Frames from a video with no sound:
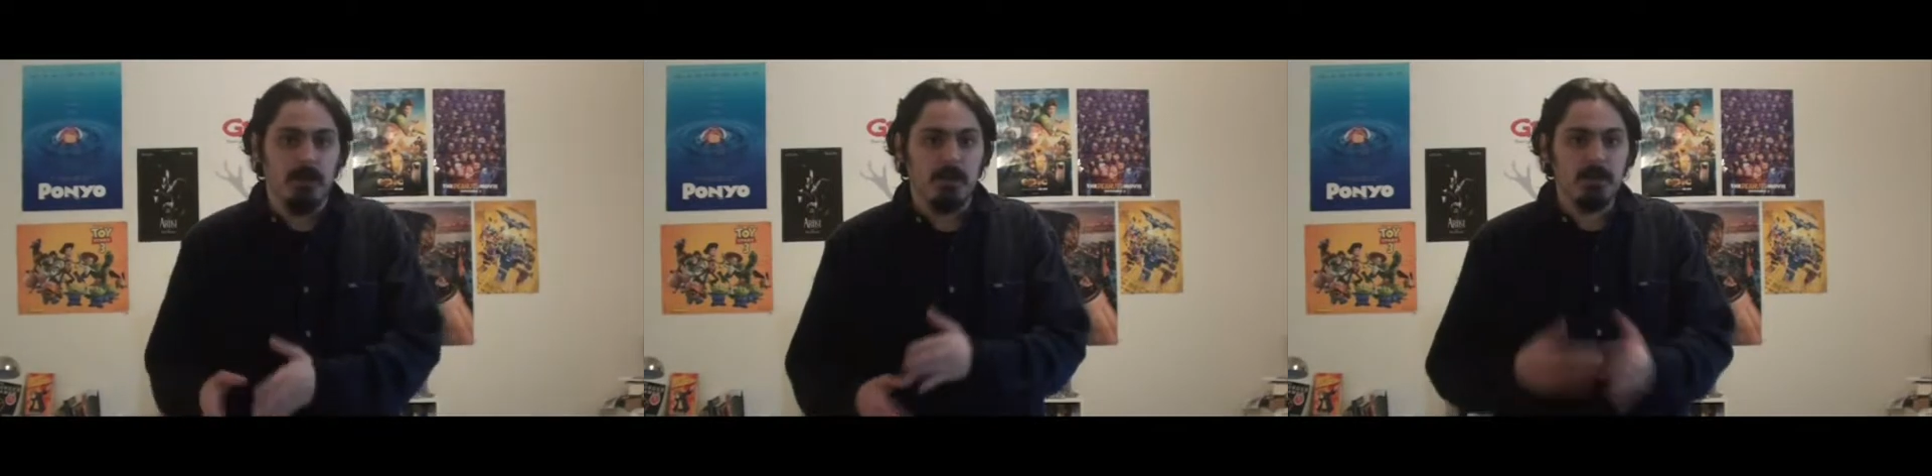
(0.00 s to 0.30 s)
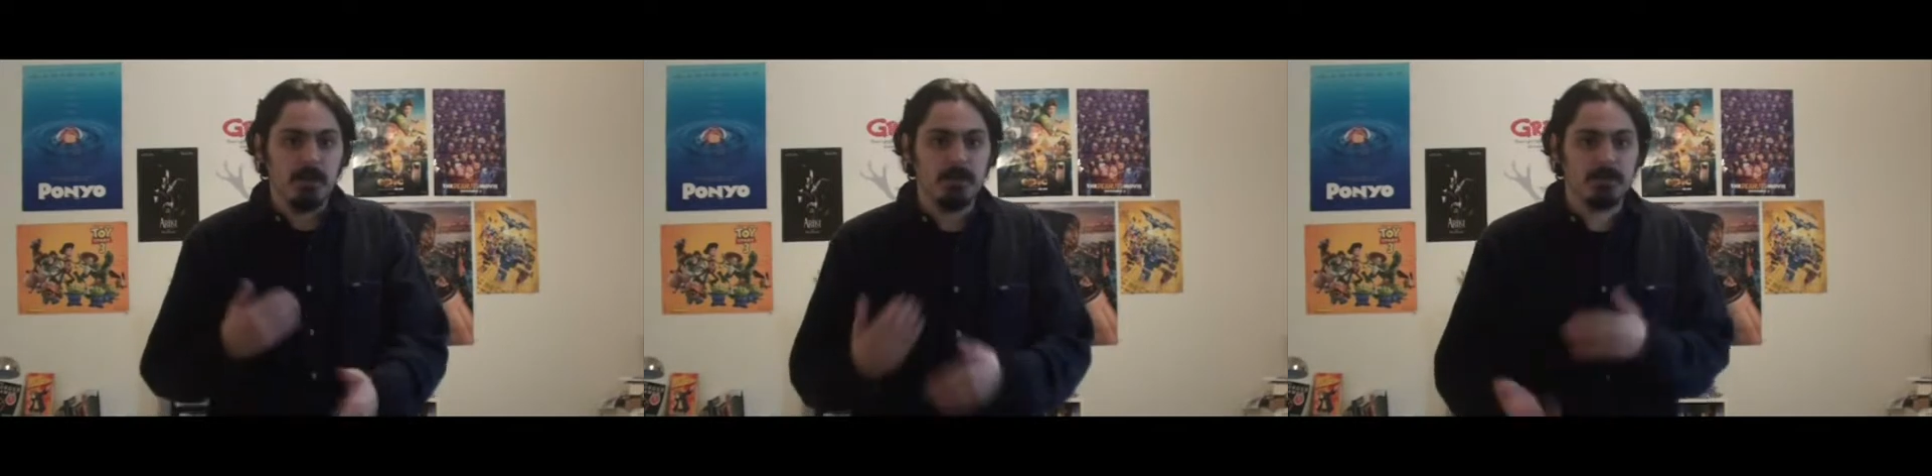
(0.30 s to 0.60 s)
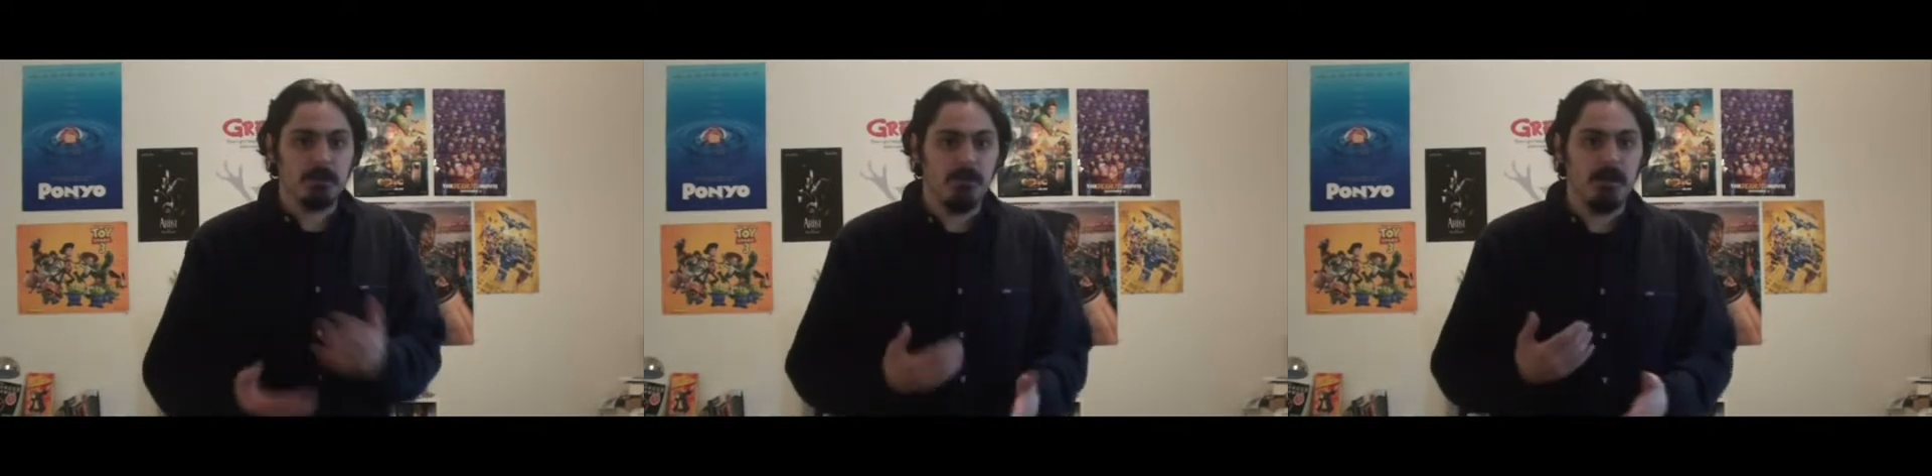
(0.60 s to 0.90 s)
it
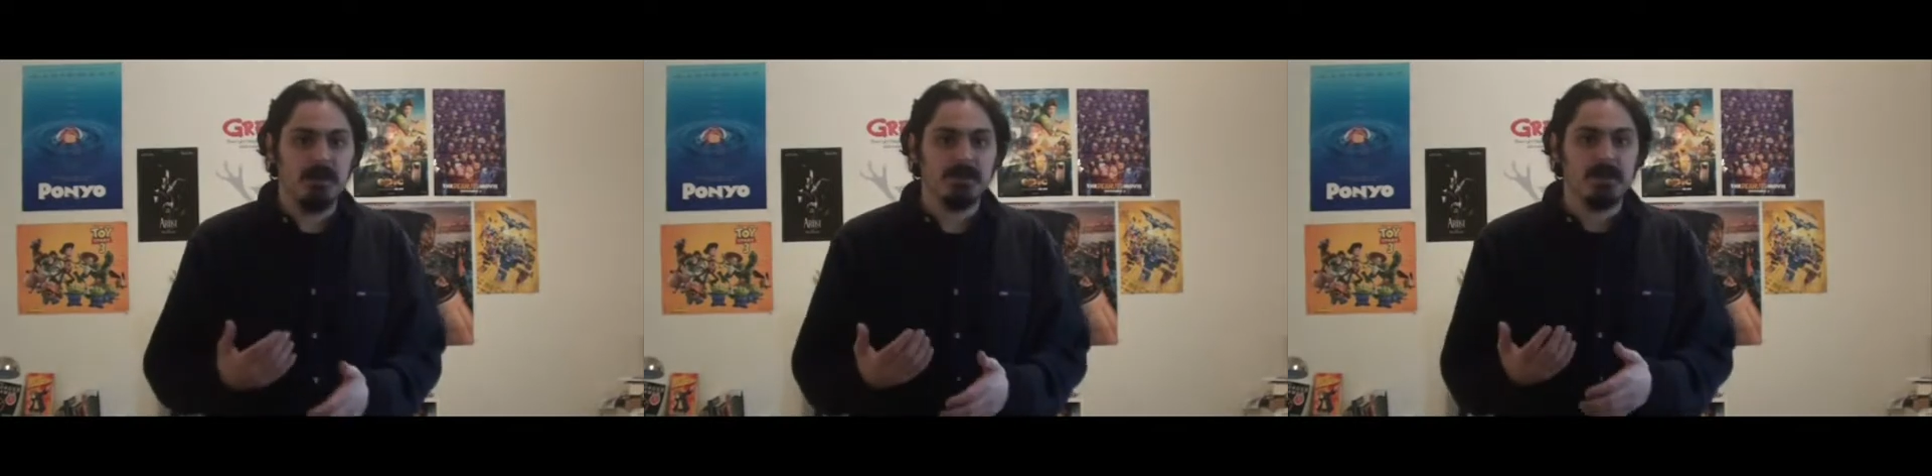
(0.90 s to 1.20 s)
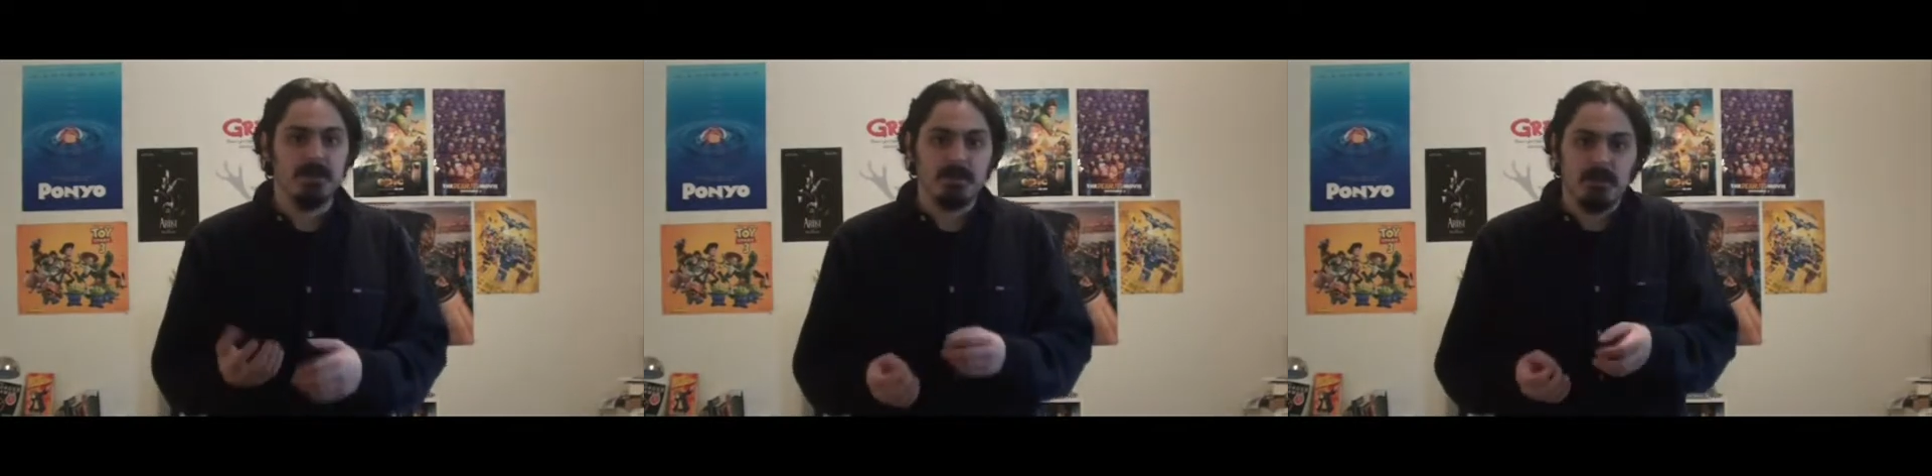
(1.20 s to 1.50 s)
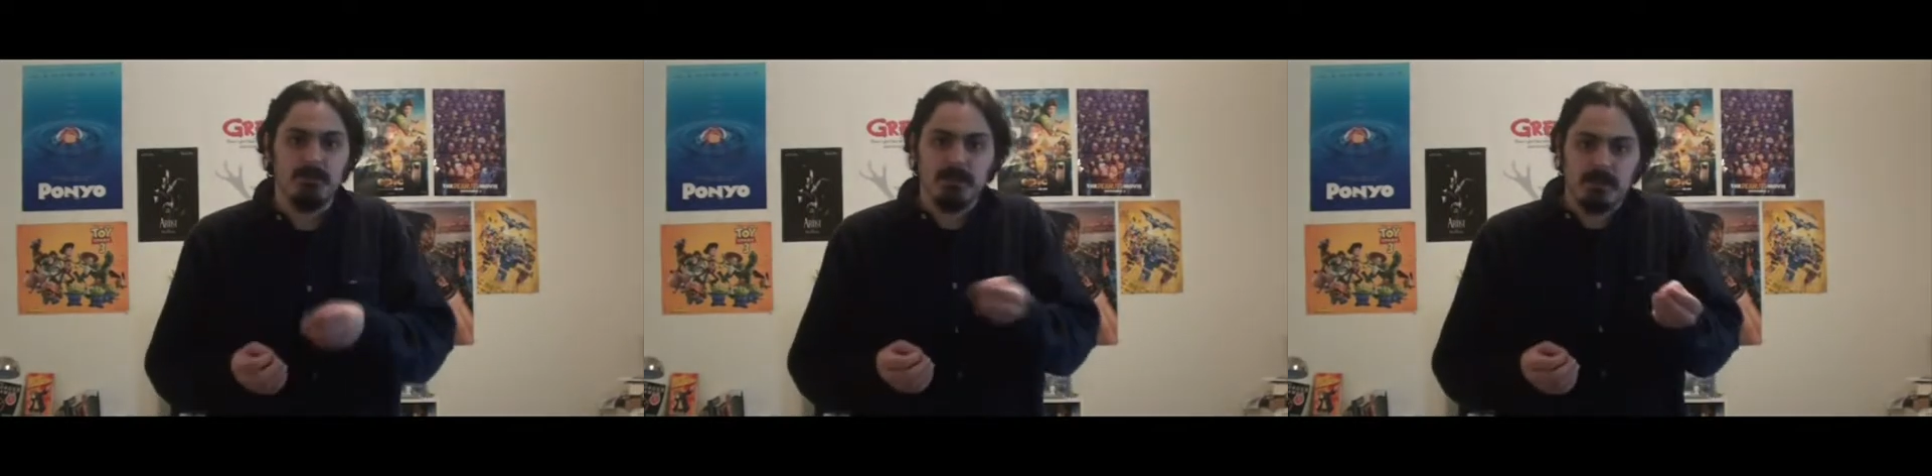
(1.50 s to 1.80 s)
nonetheless provides
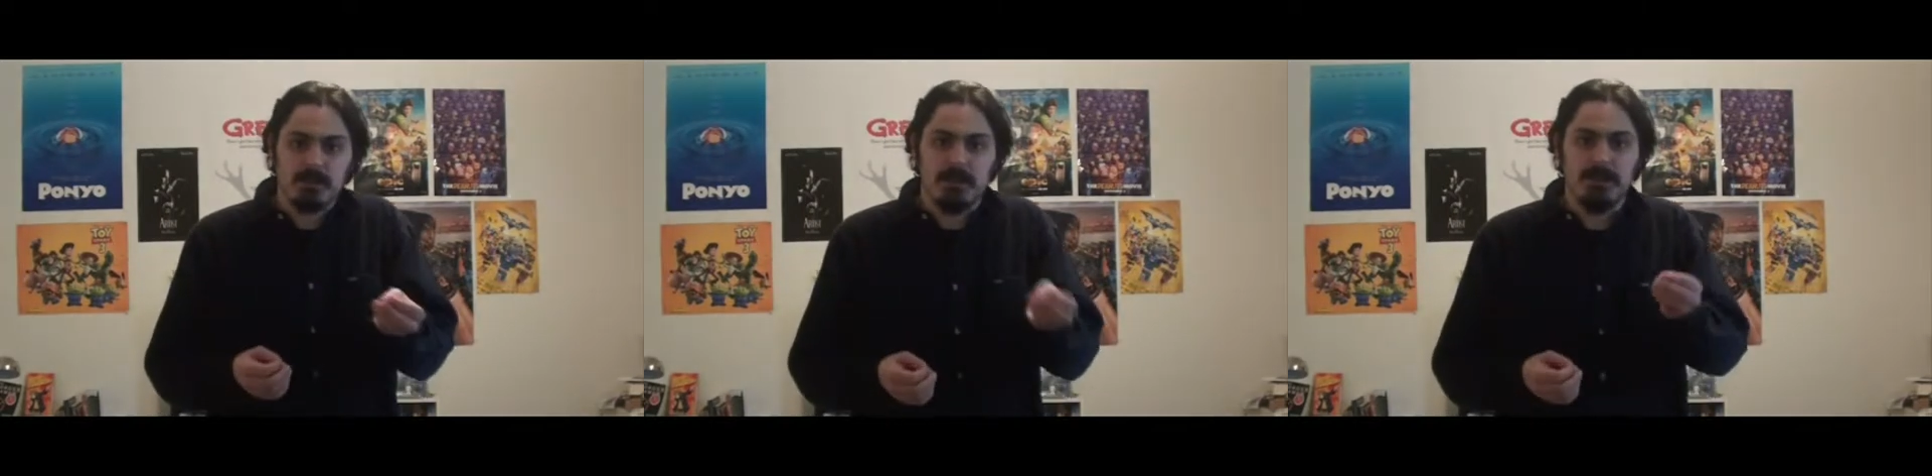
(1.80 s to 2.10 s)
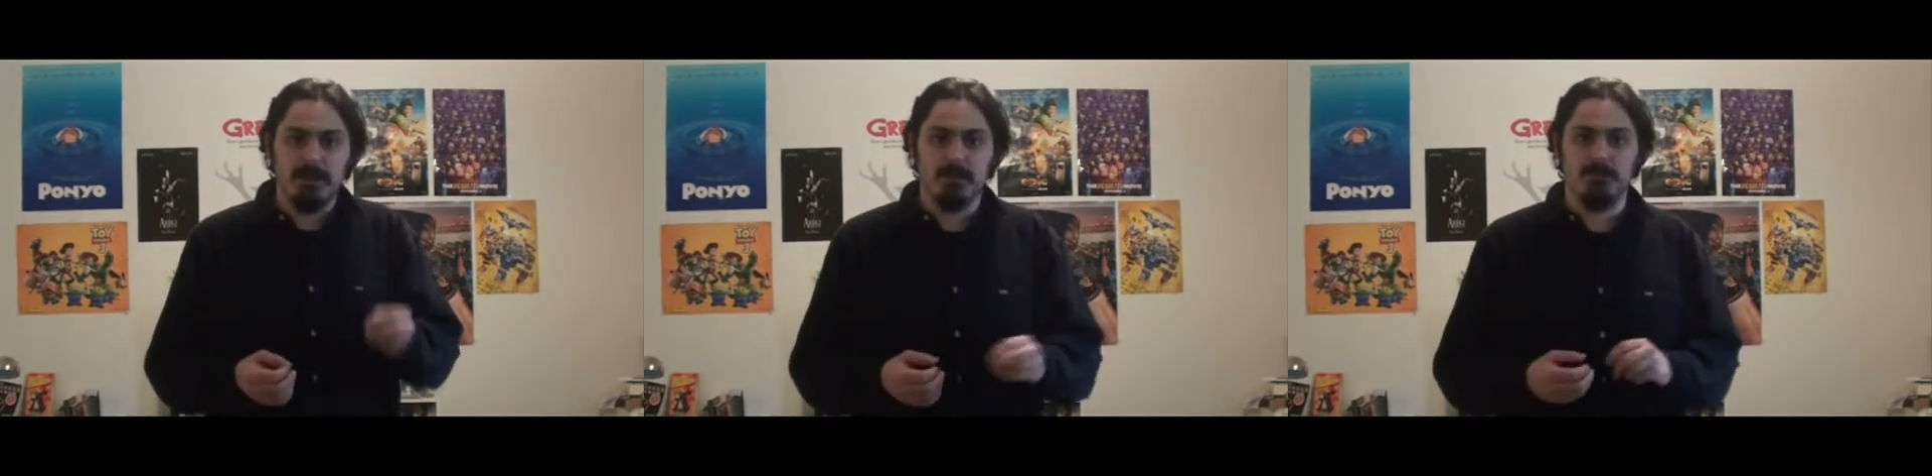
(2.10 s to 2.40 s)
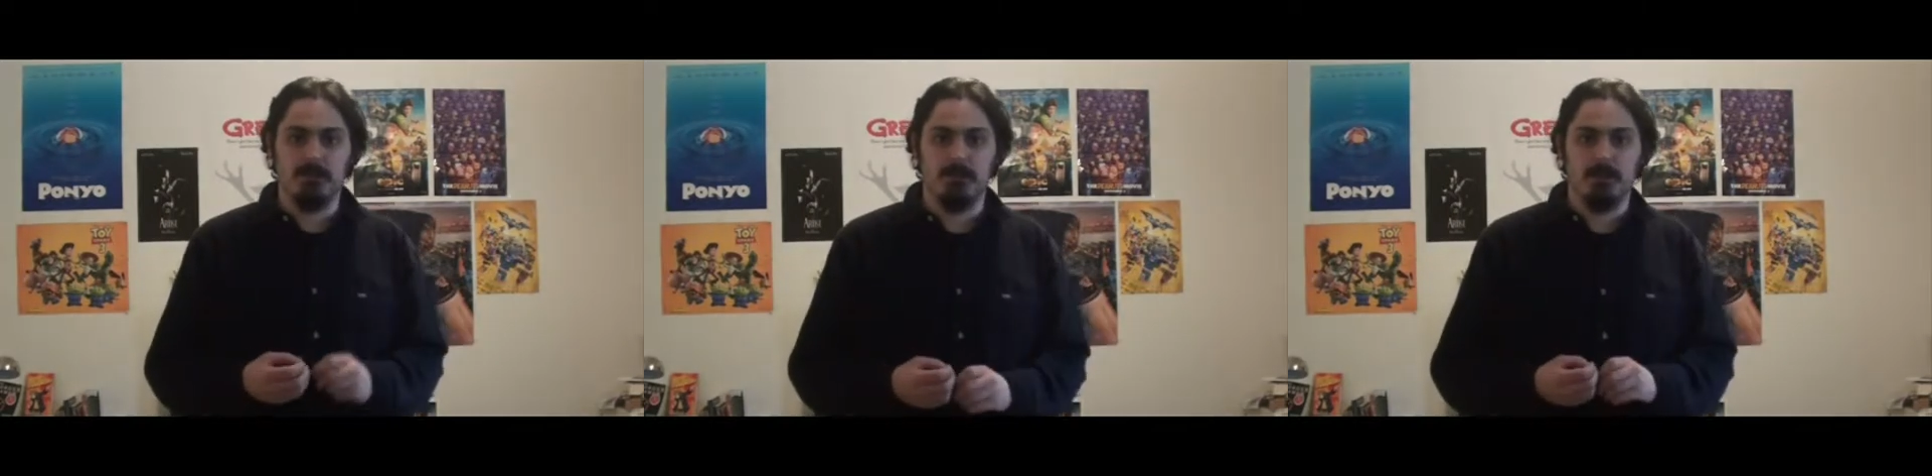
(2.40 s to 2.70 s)
something slightly
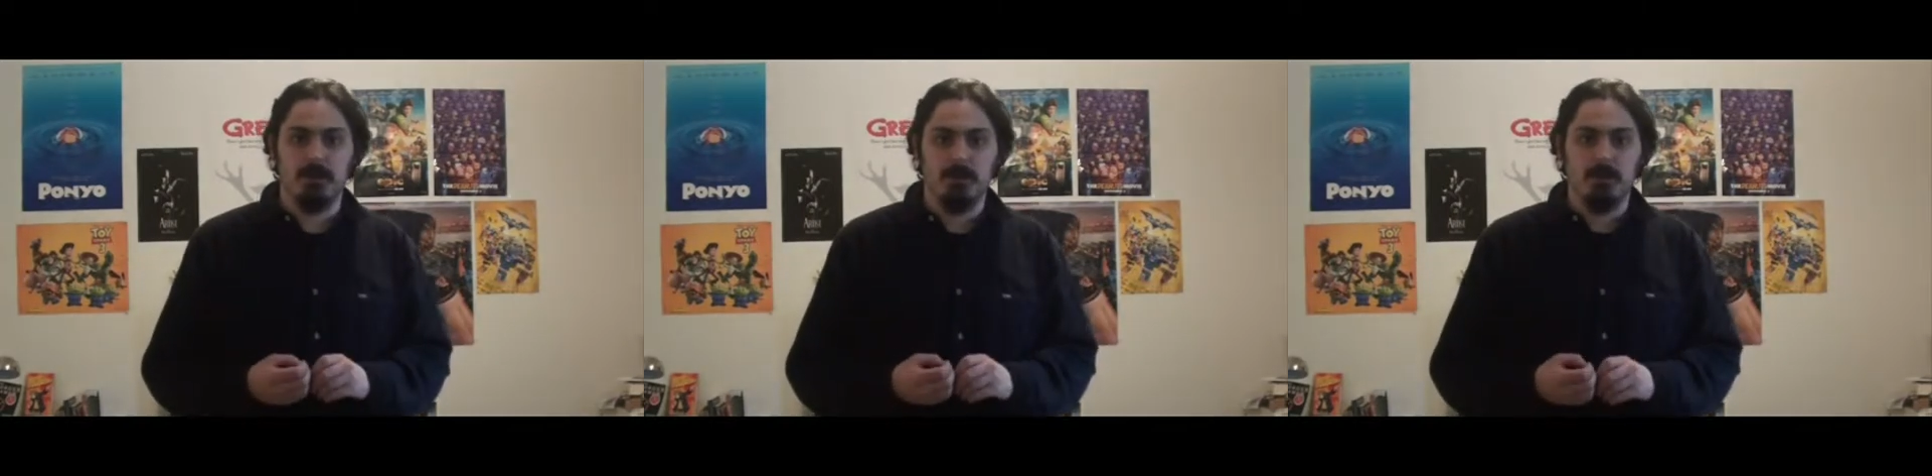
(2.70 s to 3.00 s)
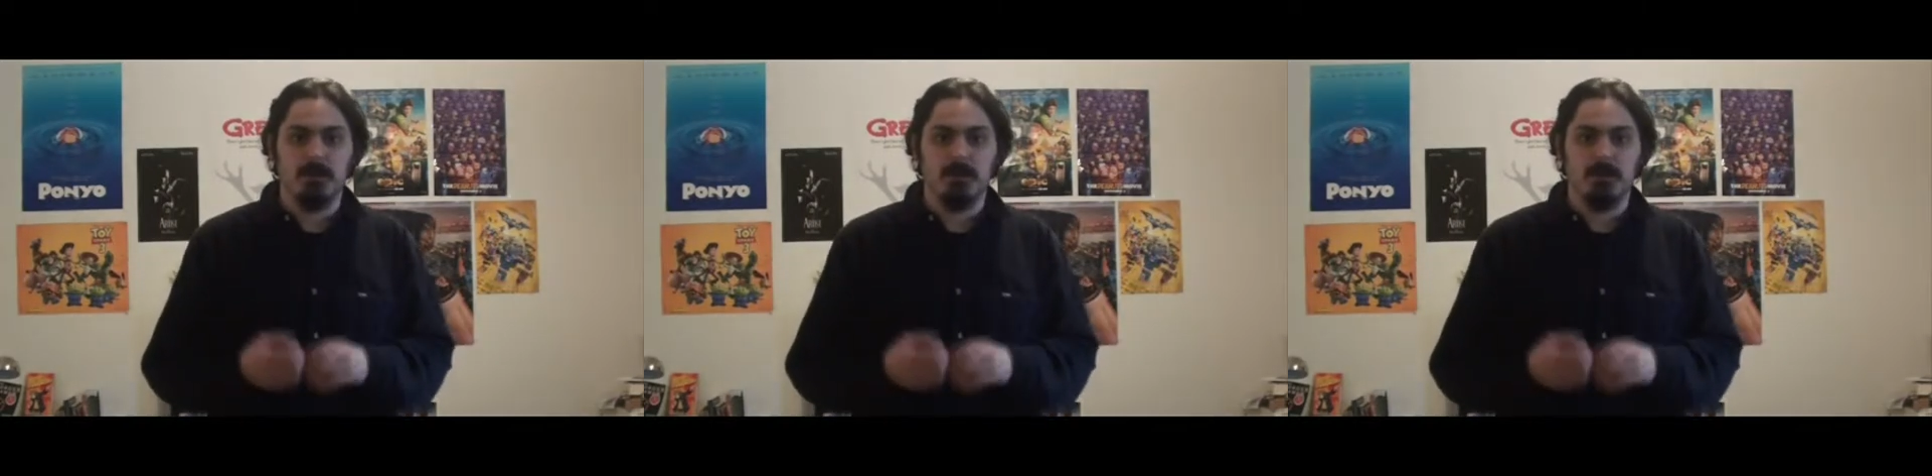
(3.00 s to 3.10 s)
different.